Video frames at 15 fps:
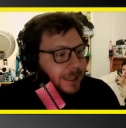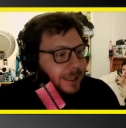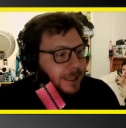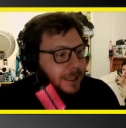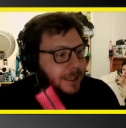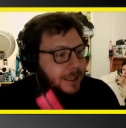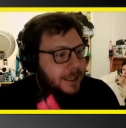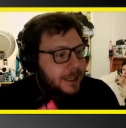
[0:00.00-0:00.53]

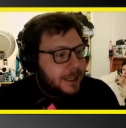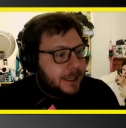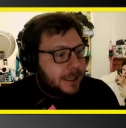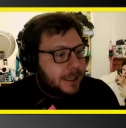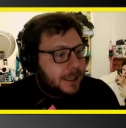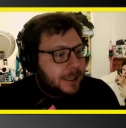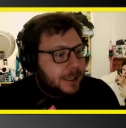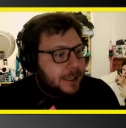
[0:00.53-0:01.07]

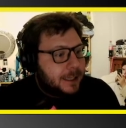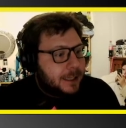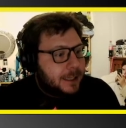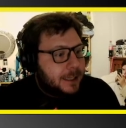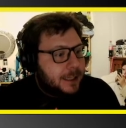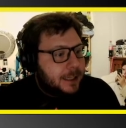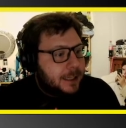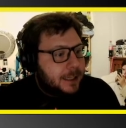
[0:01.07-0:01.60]

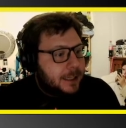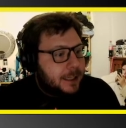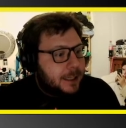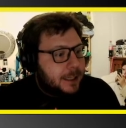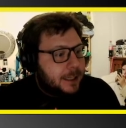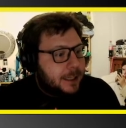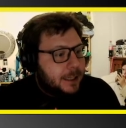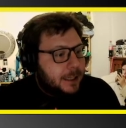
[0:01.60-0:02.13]
(no one is talking)